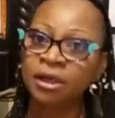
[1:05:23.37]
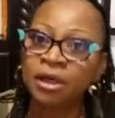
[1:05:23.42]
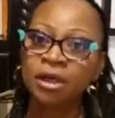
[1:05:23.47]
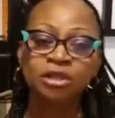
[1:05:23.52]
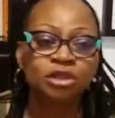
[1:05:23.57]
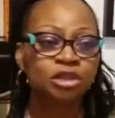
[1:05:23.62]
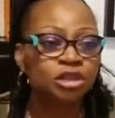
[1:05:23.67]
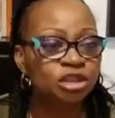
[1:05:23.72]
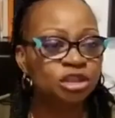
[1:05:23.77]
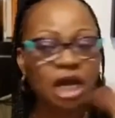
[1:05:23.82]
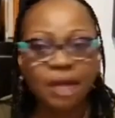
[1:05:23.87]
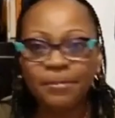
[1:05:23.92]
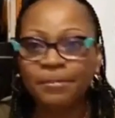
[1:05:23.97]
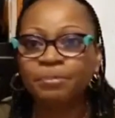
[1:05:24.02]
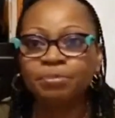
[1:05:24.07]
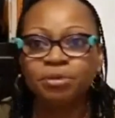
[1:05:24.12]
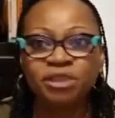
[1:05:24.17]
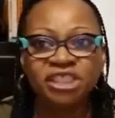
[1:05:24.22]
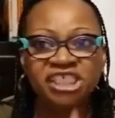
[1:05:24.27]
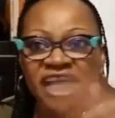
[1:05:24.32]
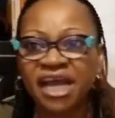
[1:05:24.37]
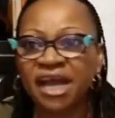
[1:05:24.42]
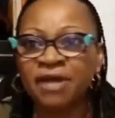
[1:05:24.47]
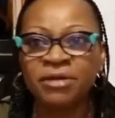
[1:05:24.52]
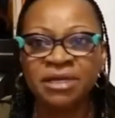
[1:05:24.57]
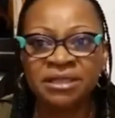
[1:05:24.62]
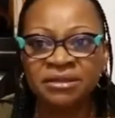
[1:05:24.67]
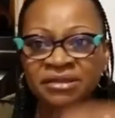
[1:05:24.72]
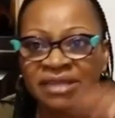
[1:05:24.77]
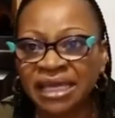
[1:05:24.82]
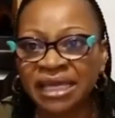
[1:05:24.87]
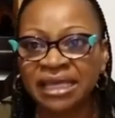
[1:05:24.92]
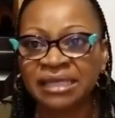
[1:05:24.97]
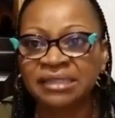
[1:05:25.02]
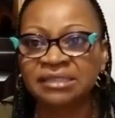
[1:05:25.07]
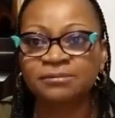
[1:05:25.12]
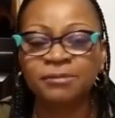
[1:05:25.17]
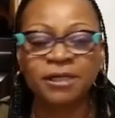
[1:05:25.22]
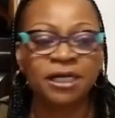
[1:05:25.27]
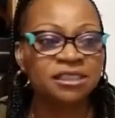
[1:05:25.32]
Stop sharing things
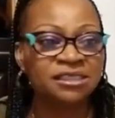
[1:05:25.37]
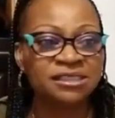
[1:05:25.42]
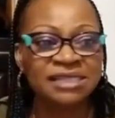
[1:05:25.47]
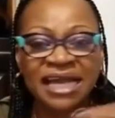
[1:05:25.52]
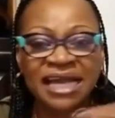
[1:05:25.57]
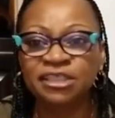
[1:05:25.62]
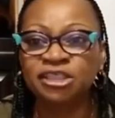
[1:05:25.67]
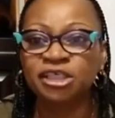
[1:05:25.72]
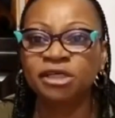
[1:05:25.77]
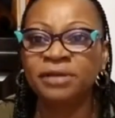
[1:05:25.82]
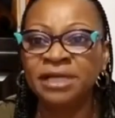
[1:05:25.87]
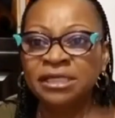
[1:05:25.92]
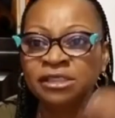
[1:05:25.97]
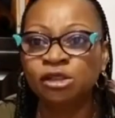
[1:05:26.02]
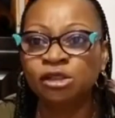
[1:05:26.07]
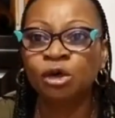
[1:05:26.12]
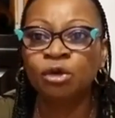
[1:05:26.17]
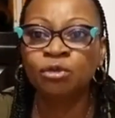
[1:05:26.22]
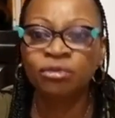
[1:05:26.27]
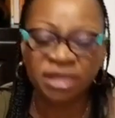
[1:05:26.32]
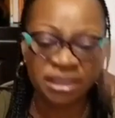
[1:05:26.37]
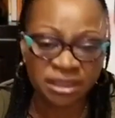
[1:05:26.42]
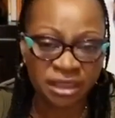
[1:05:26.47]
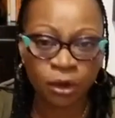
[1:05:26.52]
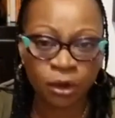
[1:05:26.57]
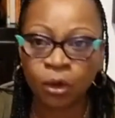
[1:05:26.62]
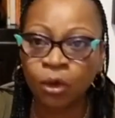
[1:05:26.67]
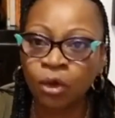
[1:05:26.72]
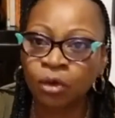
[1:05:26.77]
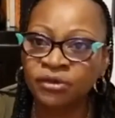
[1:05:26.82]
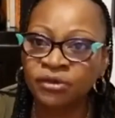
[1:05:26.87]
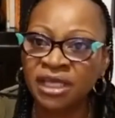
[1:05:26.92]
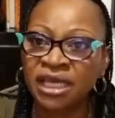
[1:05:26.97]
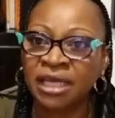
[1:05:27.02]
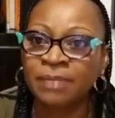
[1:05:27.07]
because Nigerians don't read the whole thing.